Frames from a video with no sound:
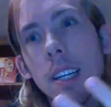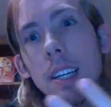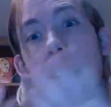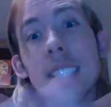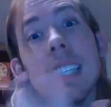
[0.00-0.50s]

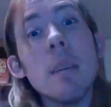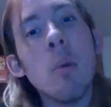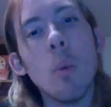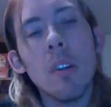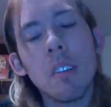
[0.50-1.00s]
get deep
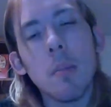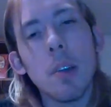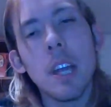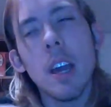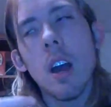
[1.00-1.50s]
with
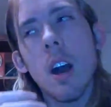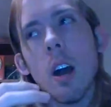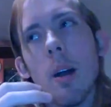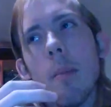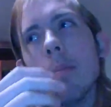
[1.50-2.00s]
somebody.
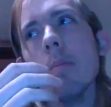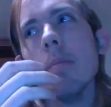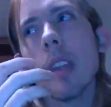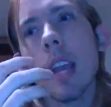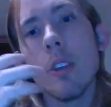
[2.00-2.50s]

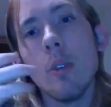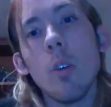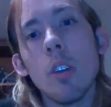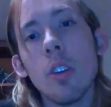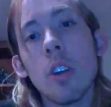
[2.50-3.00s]
And
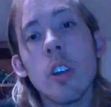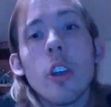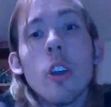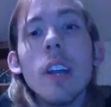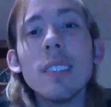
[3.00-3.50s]
you're
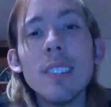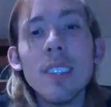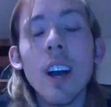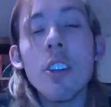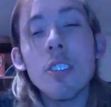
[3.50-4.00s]
good at
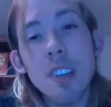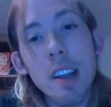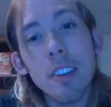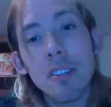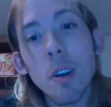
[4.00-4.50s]

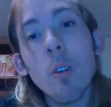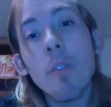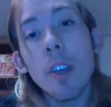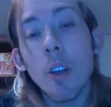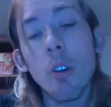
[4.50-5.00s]
understanding yourself
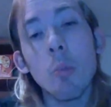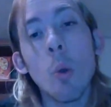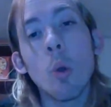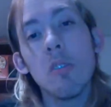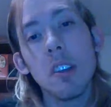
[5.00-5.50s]
and your own
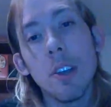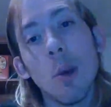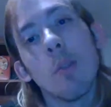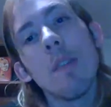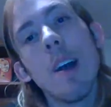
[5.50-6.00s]
morals and your
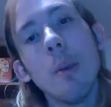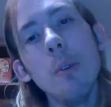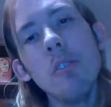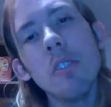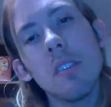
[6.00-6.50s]
own
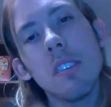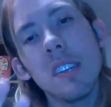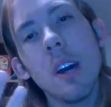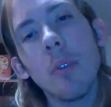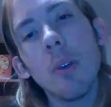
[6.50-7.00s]
values, because the
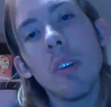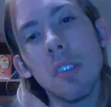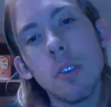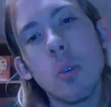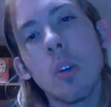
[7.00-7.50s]
South Node is
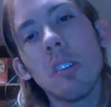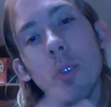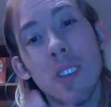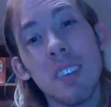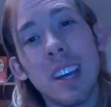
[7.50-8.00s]
in Taurus or
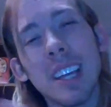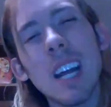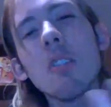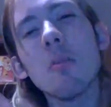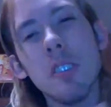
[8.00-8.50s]
in the second
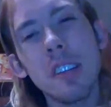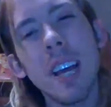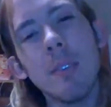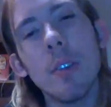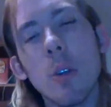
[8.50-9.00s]
house, which is
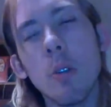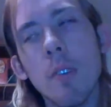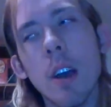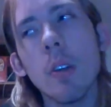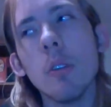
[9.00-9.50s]
kind of your own
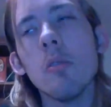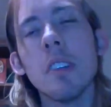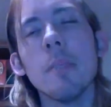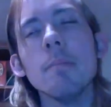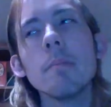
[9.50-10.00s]
values
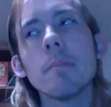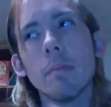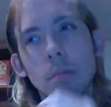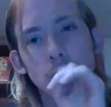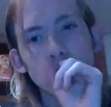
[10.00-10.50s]
and
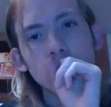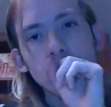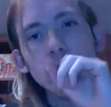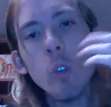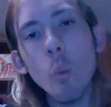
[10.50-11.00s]

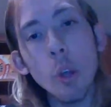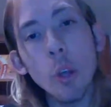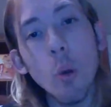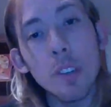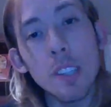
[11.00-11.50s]
what you
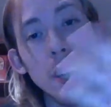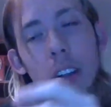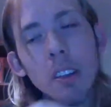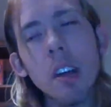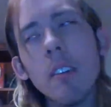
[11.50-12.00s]
hold dear
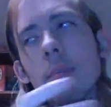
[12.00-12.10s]
and stuff.